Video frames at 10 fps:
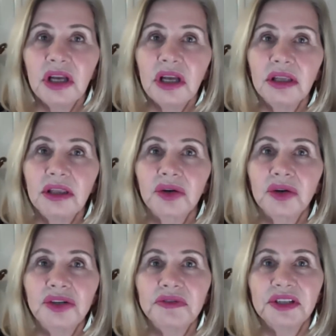In the
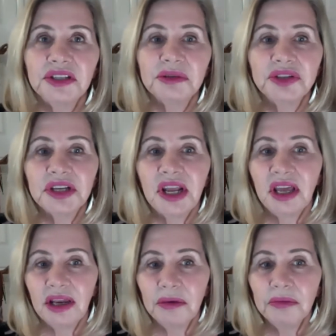Gurdjieff system, it's an
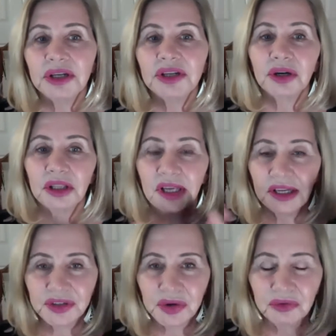aim, but Charlie had
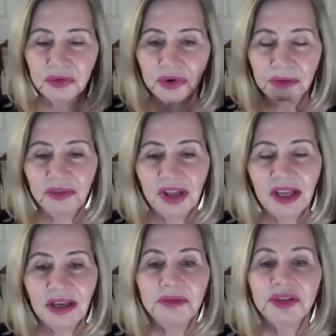his own form of
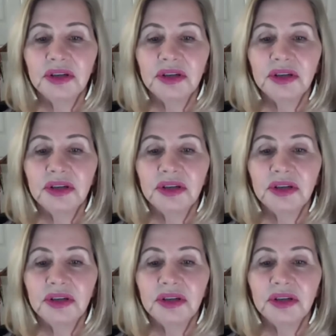aims,